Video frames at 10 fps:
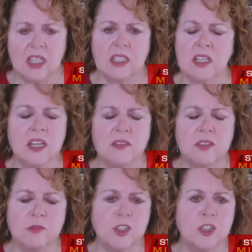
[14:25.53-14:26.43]
None of
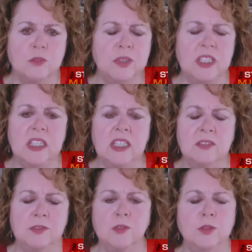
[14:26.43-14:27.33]
them should be if
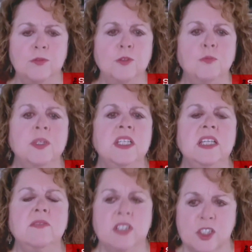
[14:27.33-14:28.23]
you if you've been
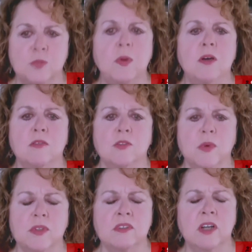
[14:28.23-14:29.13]
even exposed,
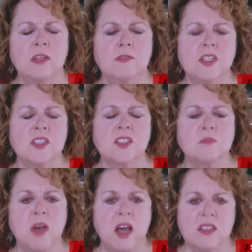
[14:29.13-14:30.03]
whether or not you've tested
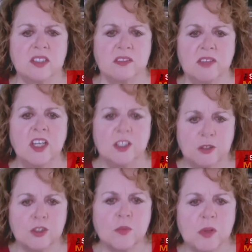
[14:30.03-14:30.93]
positive, you're
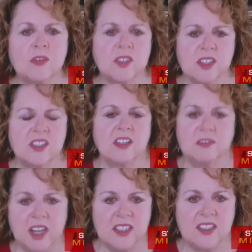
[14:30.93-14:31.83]
supposed to self
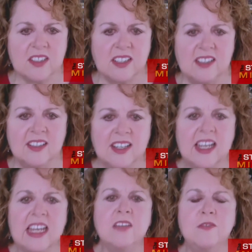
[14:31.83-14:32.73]
isolate.
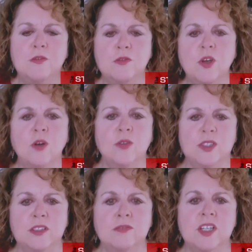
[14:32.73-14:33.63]
Yeah. If you know that
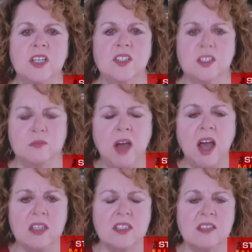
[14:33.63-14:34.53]
you've tested
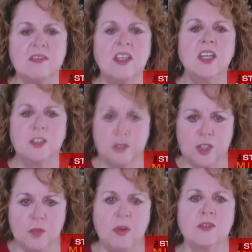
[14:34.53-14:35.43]
positive, you're
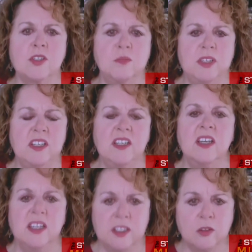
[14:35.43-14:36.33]
supposed to be
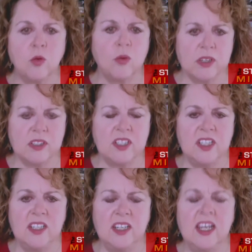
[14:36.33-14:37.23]
in
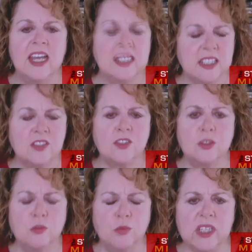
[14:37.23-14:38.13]
quarantine, and that's
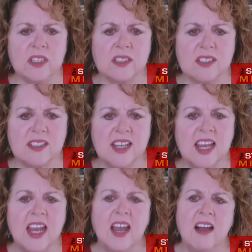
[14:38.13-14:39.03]
two weeks.
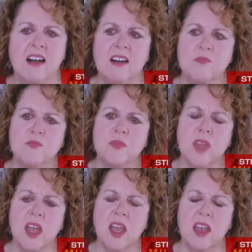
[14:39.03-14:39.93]
Um,
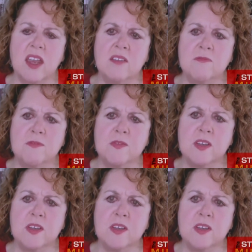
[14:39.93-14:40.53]
if